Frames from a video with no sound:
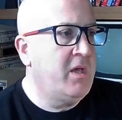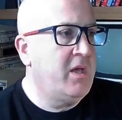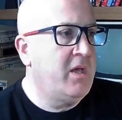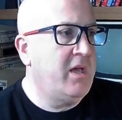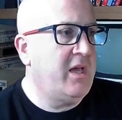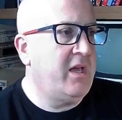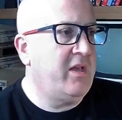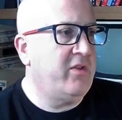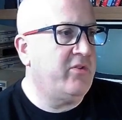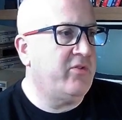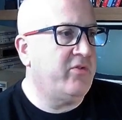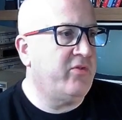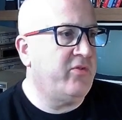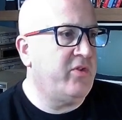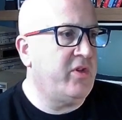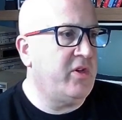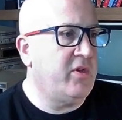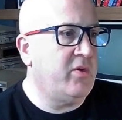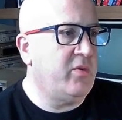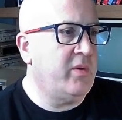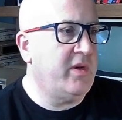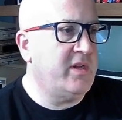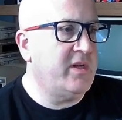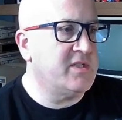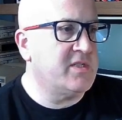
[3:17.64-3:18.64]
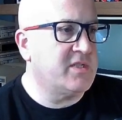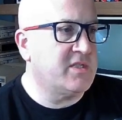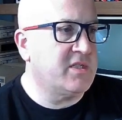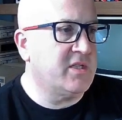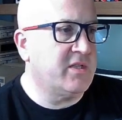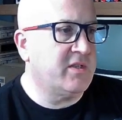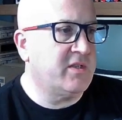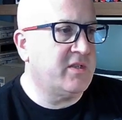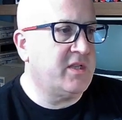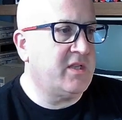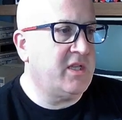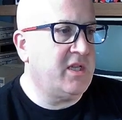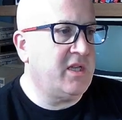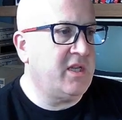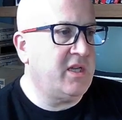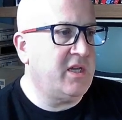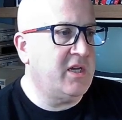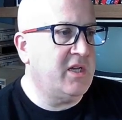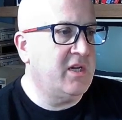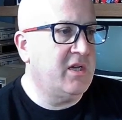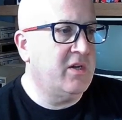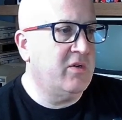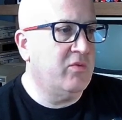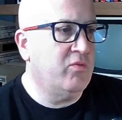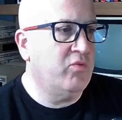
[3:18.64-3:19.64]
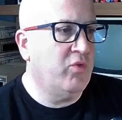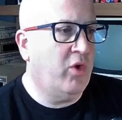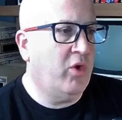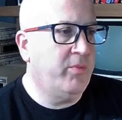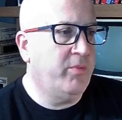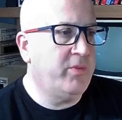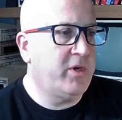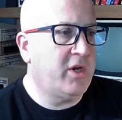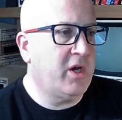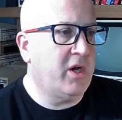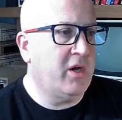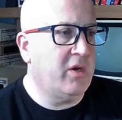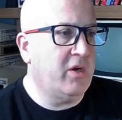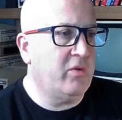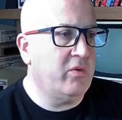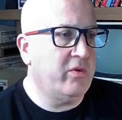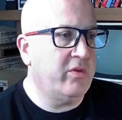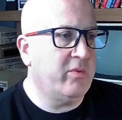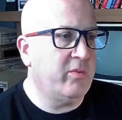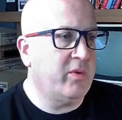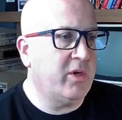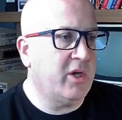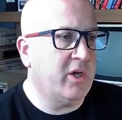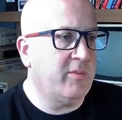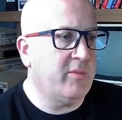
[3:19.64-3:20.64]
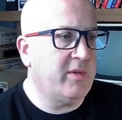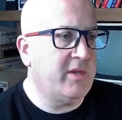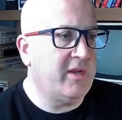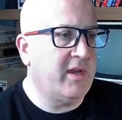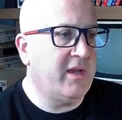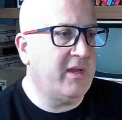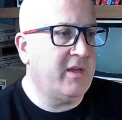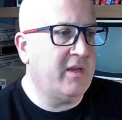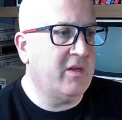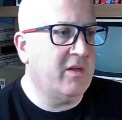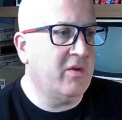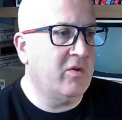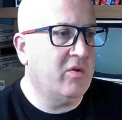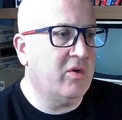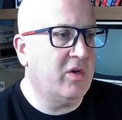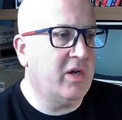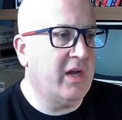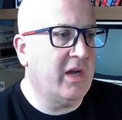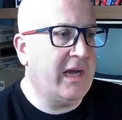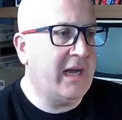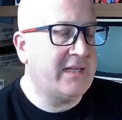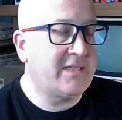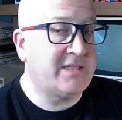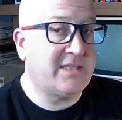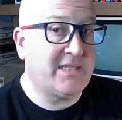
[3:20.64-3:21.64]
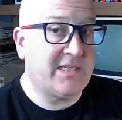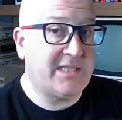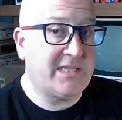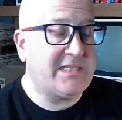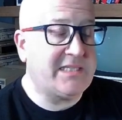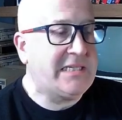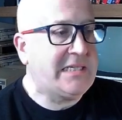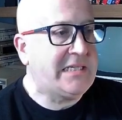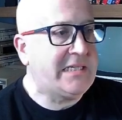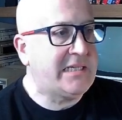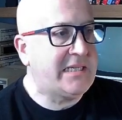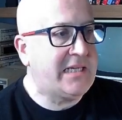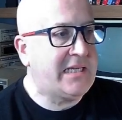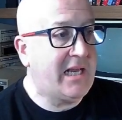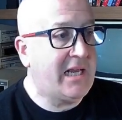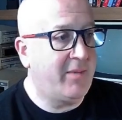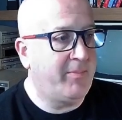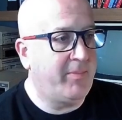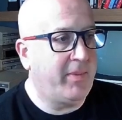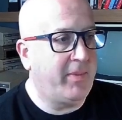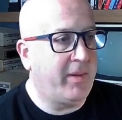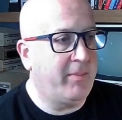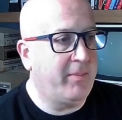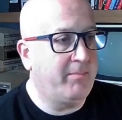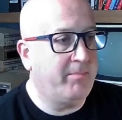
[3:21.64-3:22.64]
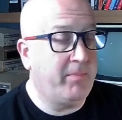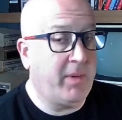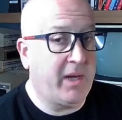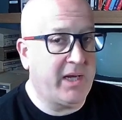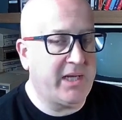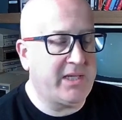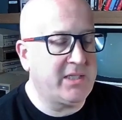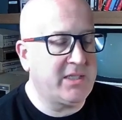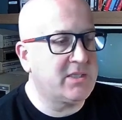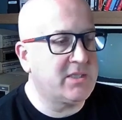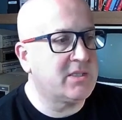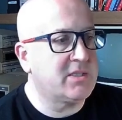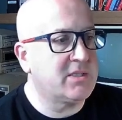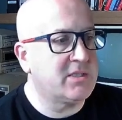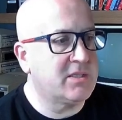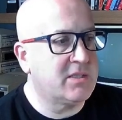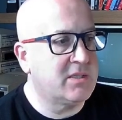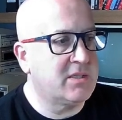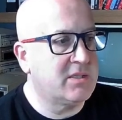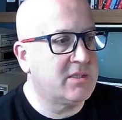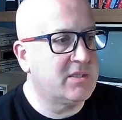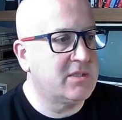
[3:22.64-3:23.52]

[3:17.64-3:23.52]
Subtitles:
his view is that the ROM code that we're going to be taking a look at, 16 kilobytes,